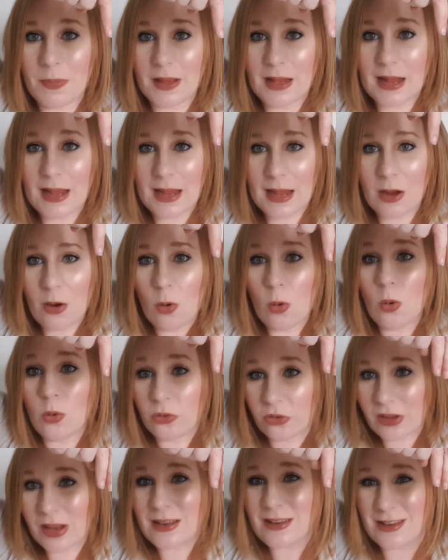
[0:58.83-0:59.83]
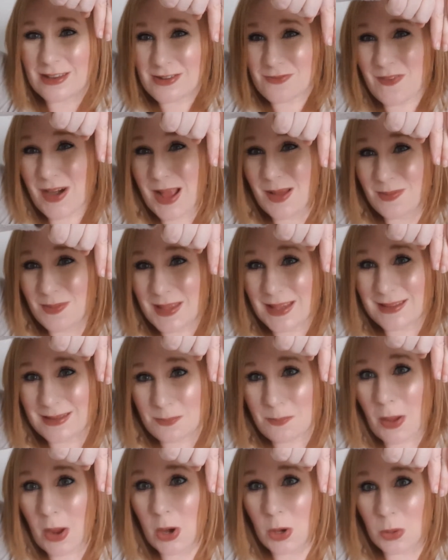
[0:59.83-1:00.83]
but it all centres around this
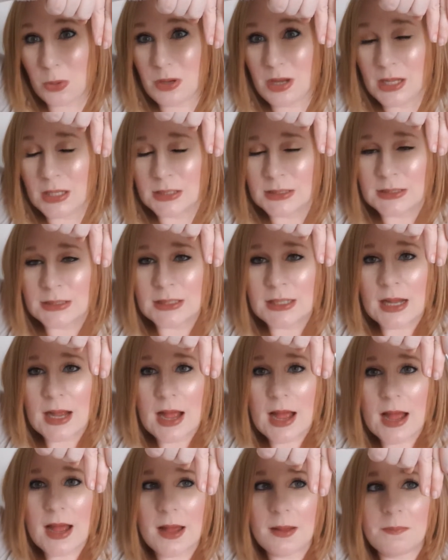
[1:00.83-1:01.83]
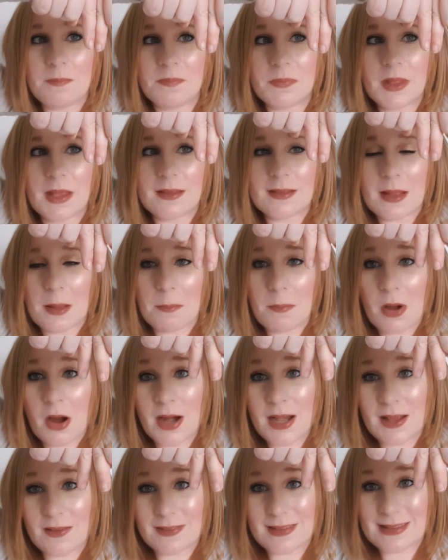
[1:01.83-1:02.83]
bone, is that
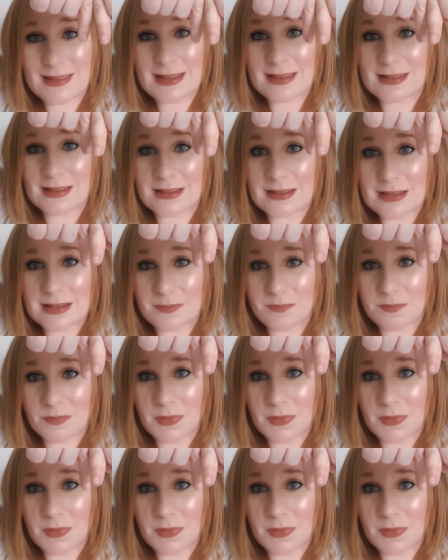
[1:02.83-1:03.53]
mine have scissored.